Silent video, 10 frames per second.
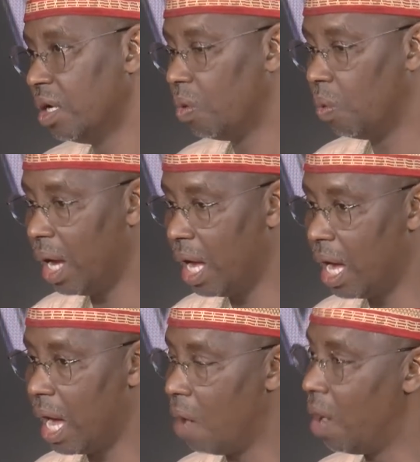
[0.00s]
where
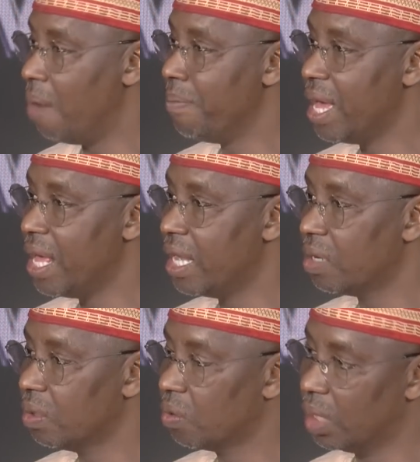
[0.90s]
our
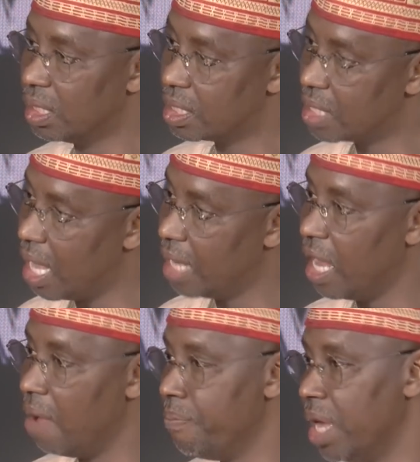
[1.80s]
main concern
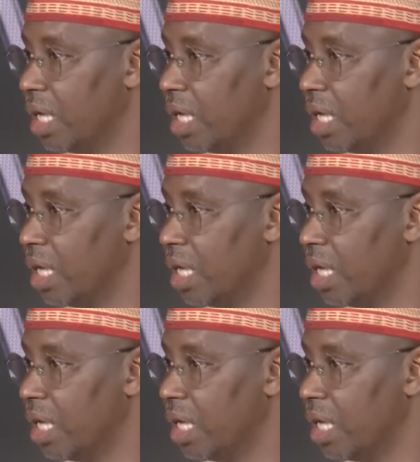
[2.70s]
and main